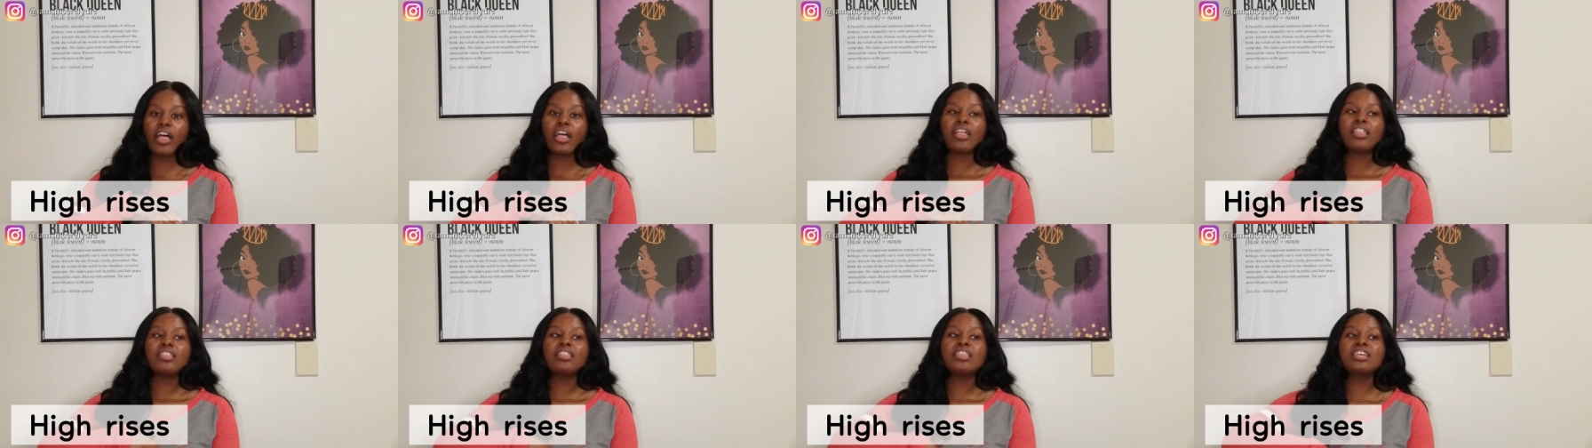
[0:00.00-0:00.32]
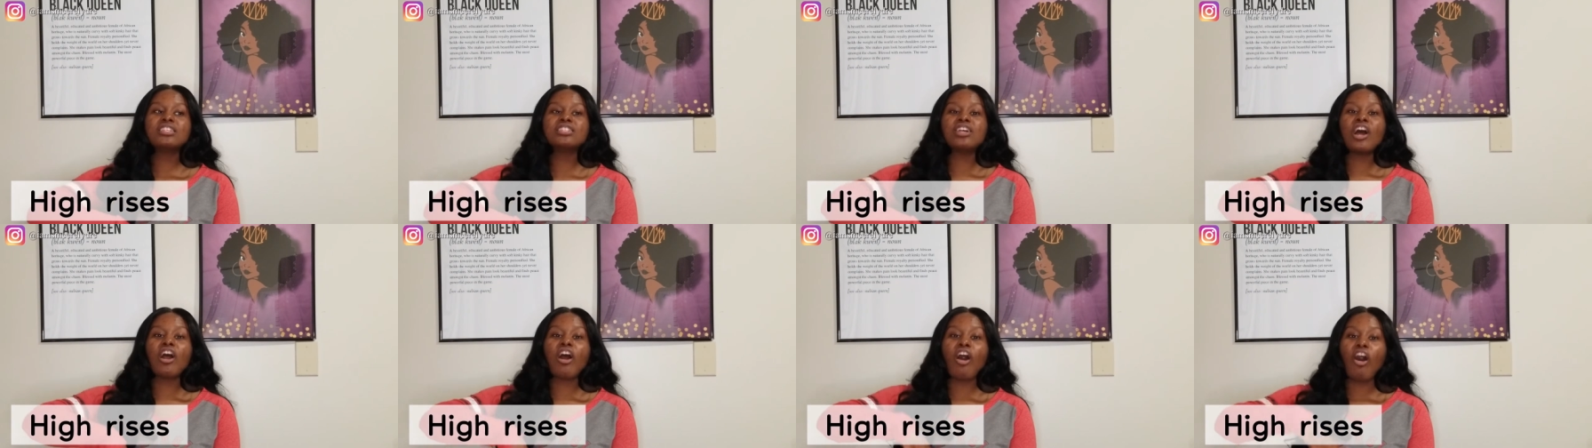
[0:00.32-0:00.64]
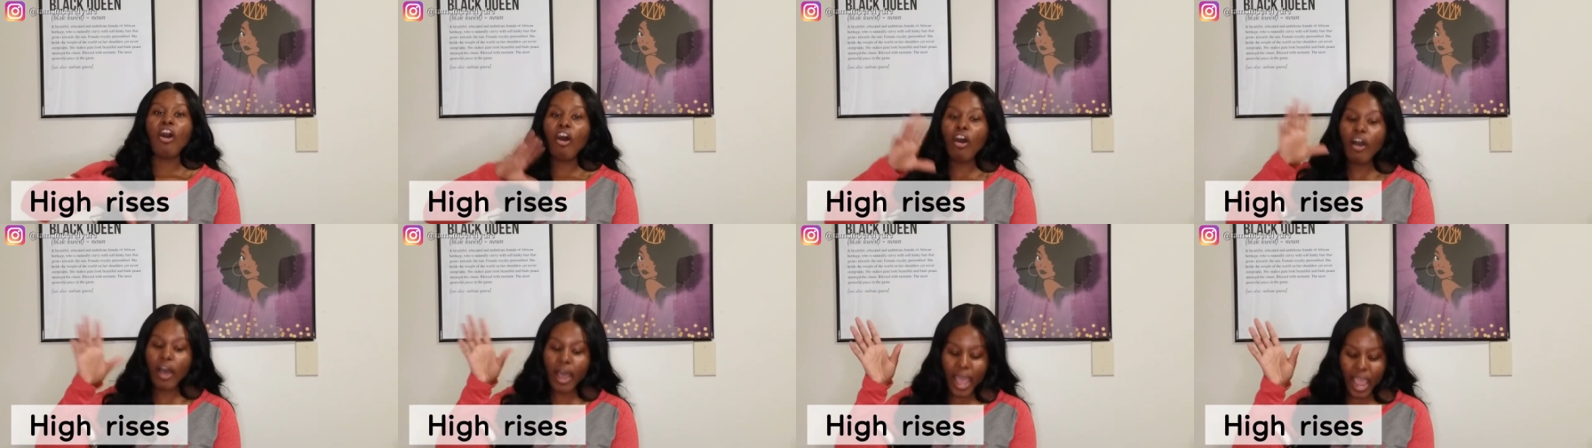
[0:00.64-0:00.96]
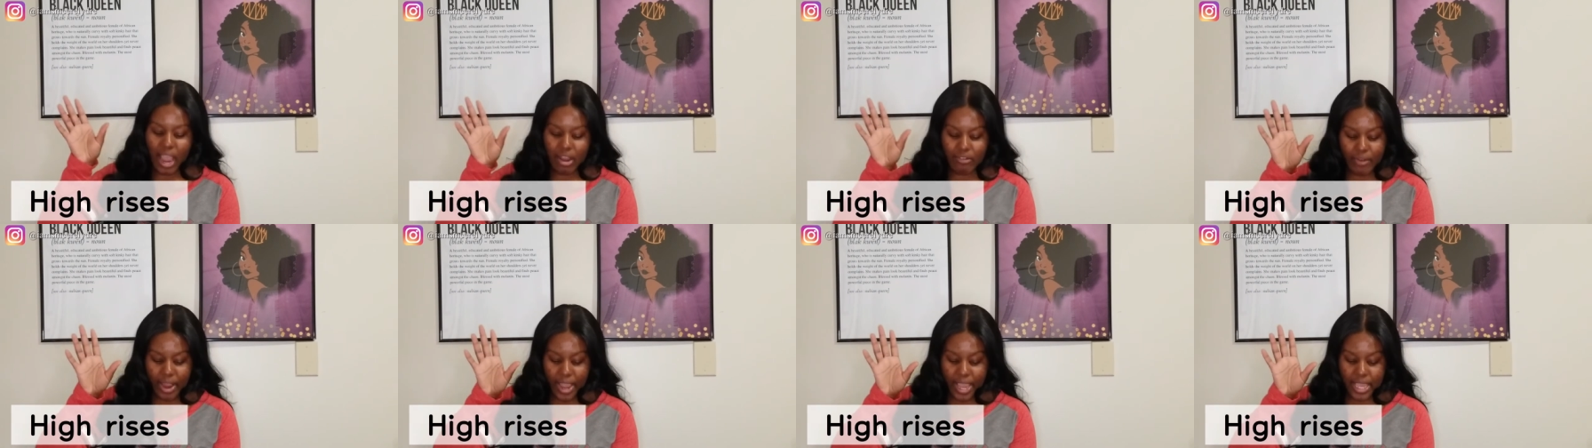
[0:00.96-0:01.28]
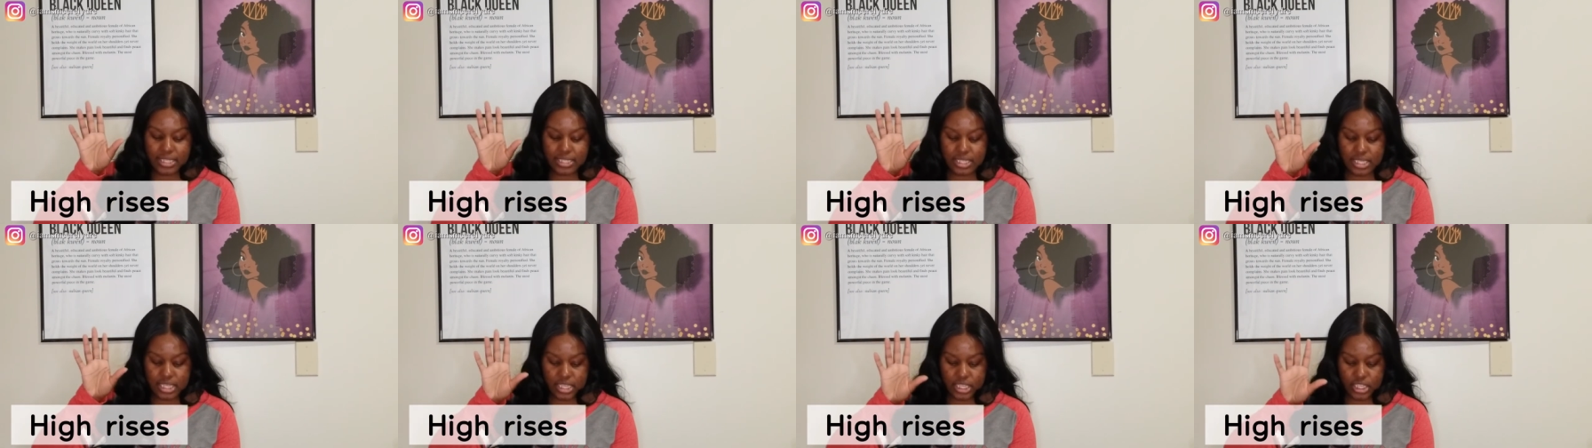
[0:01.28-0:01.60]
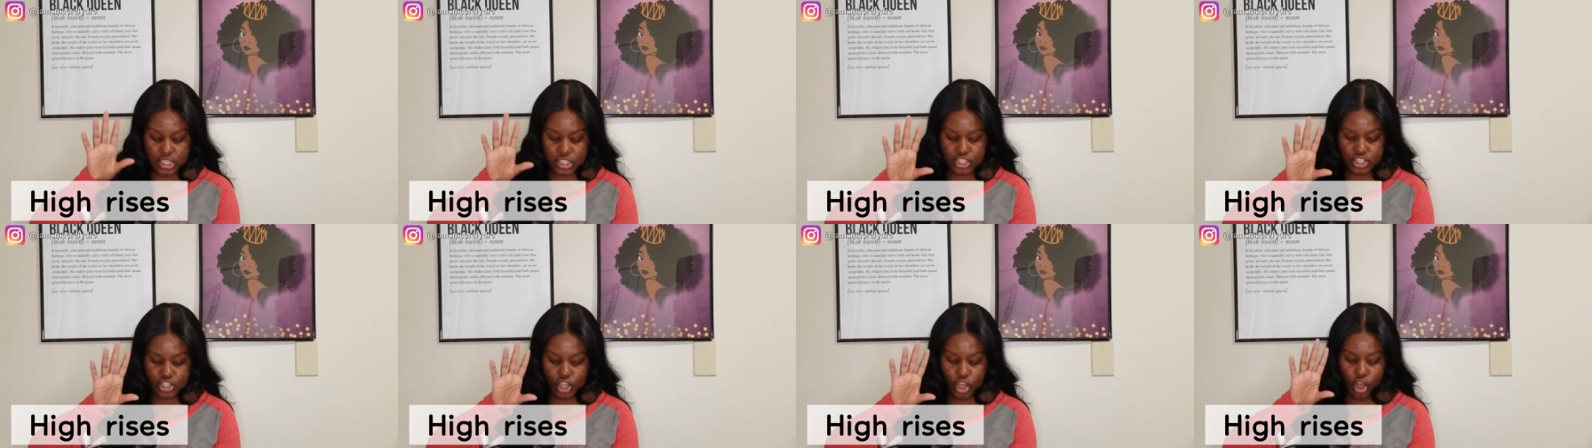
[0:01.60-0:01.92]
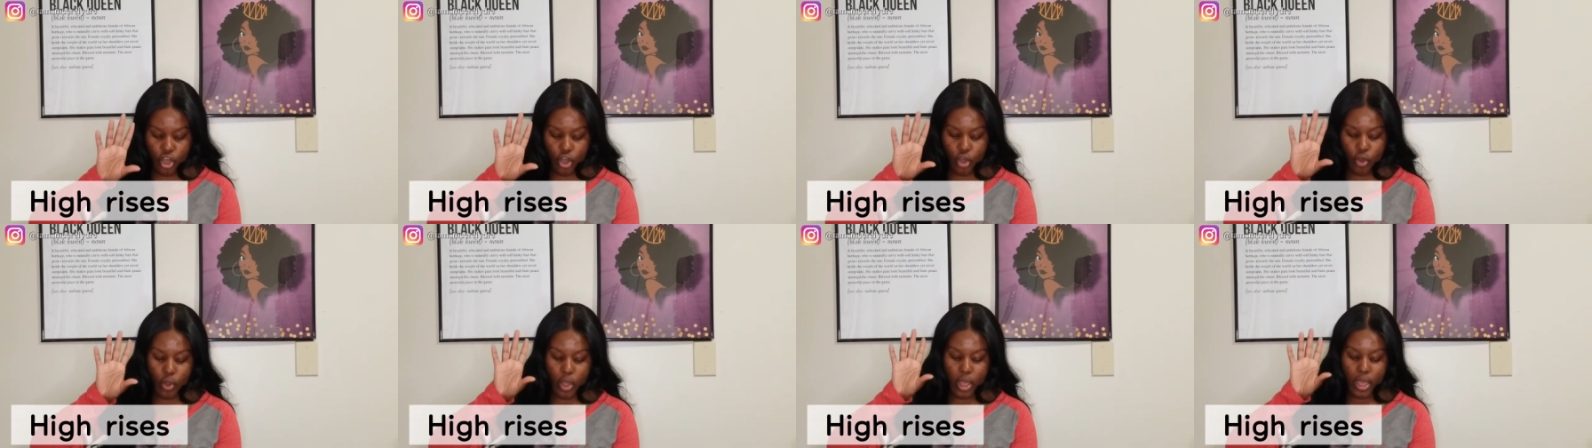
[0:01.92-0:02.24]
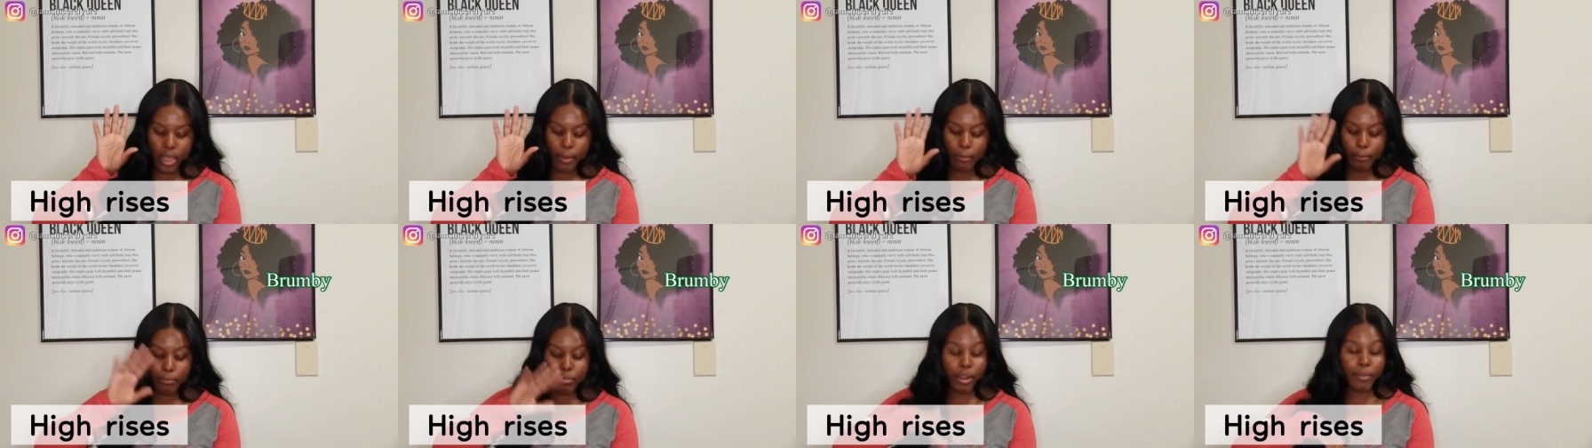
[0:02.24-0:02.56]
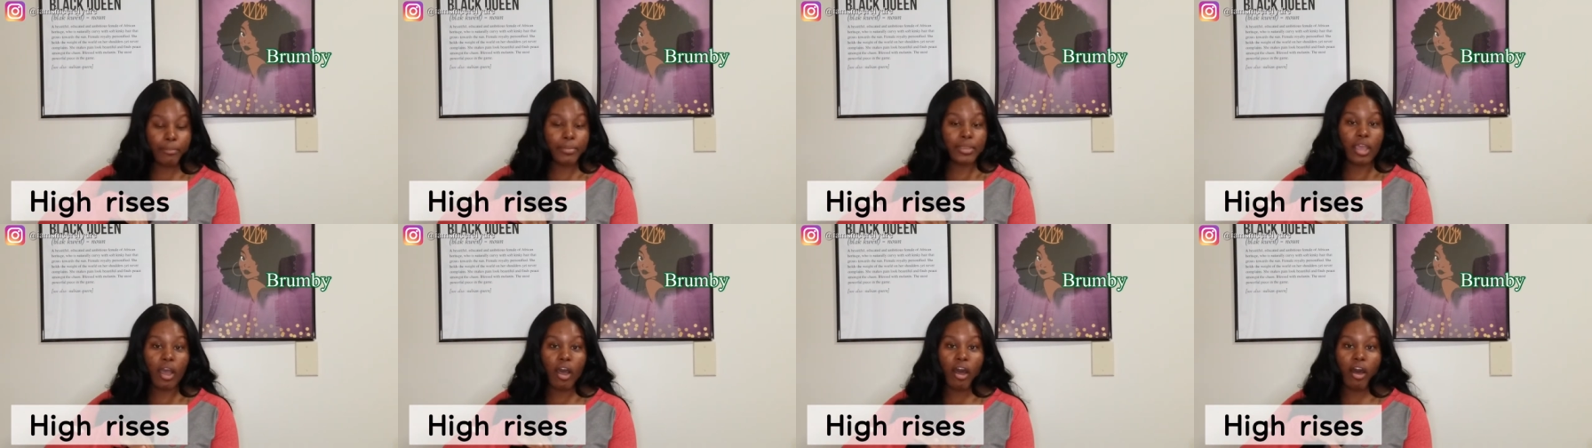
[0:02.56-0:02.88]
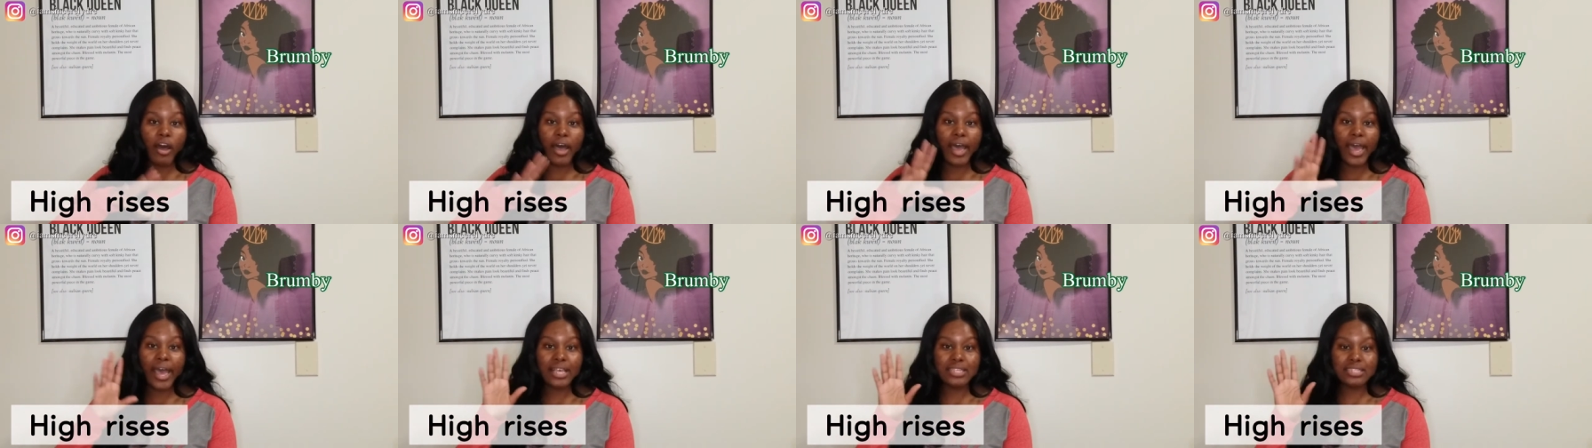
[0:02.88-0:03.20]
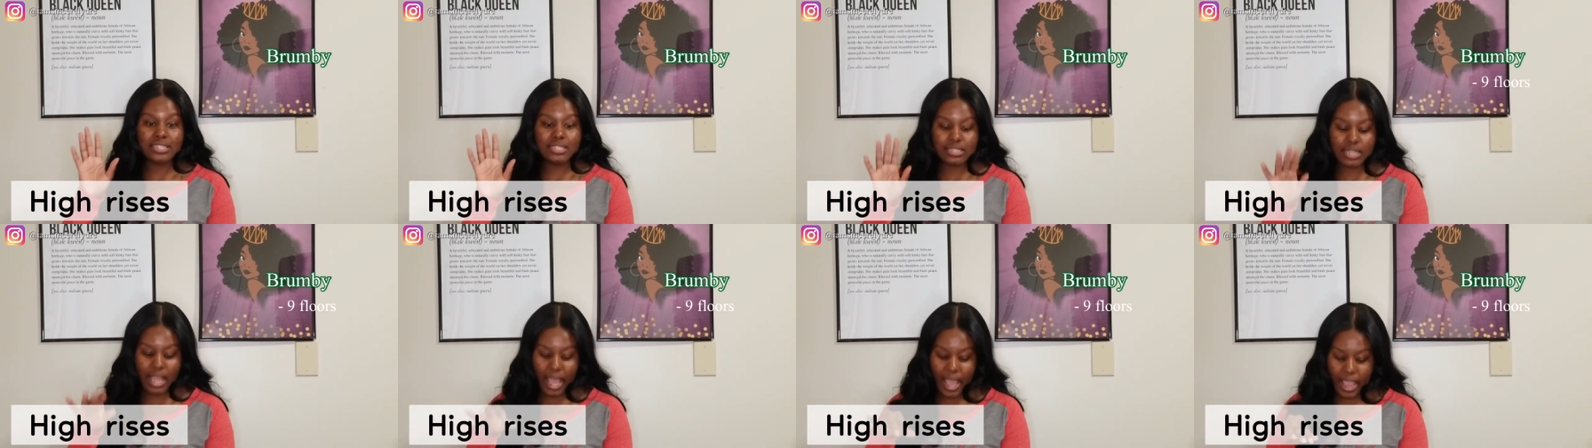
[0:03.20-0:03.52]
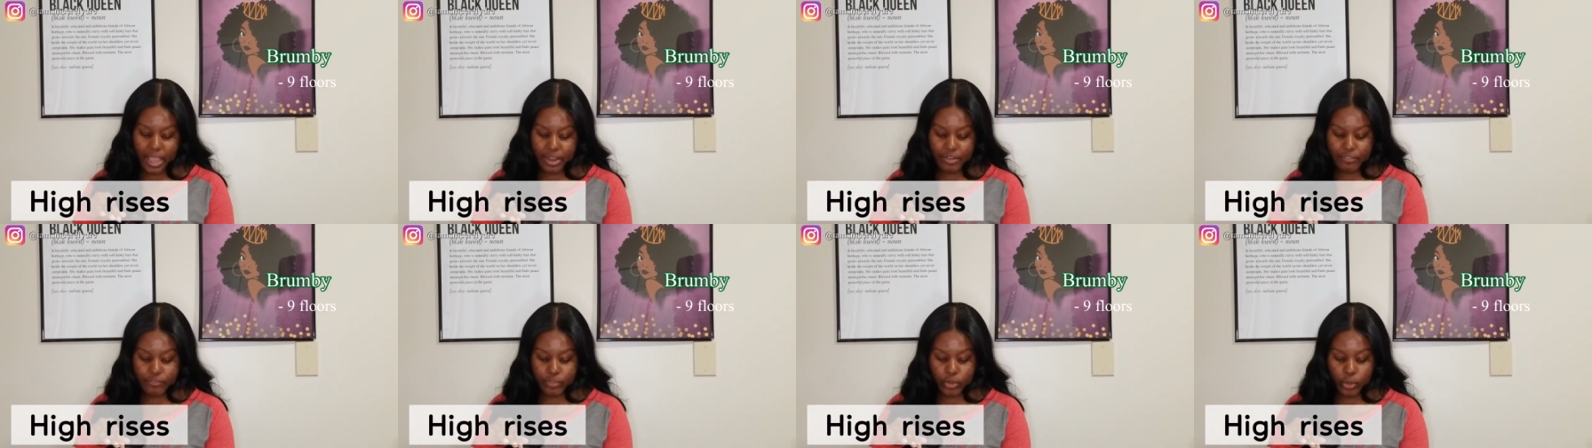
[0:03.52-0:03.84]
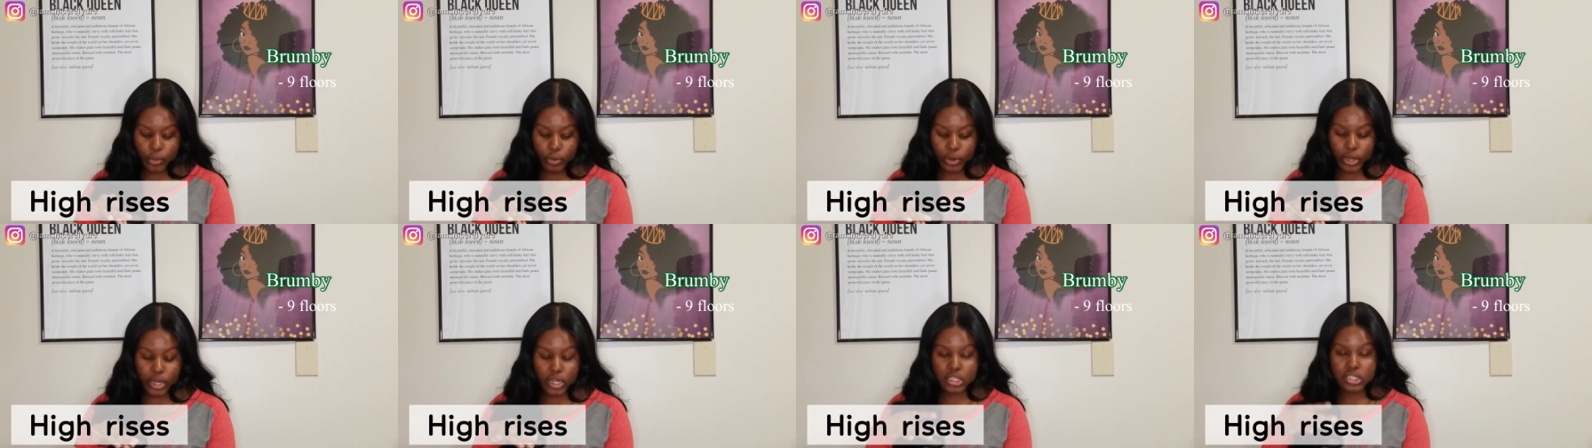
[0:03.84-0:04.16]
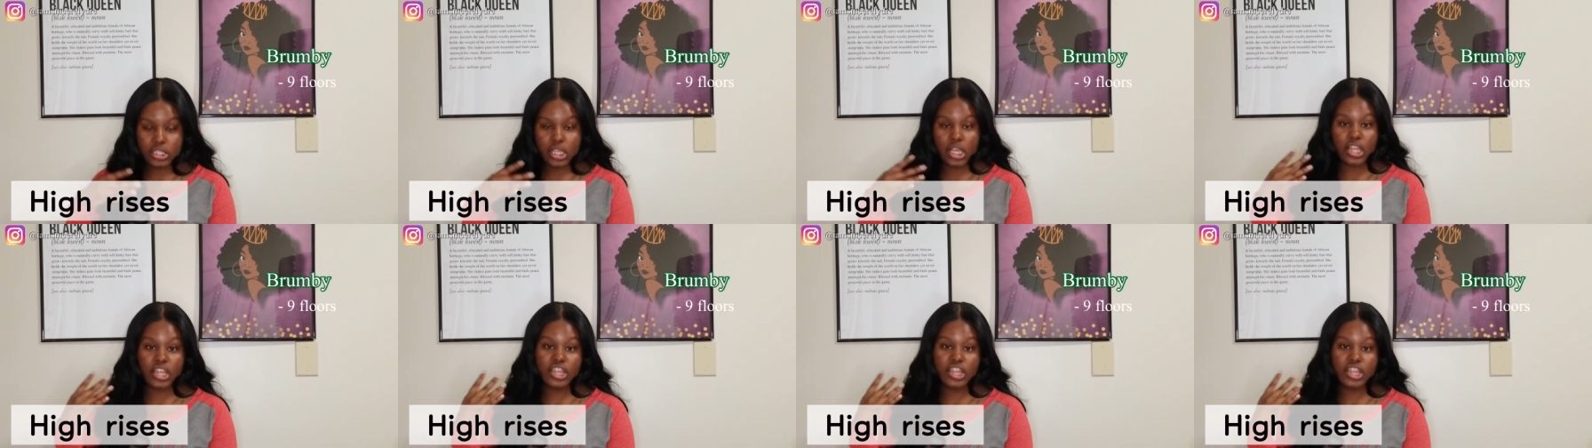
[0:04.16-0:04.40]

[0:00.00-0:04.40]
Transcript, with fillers: These are all high rises, so Brumby Hall has nine floors.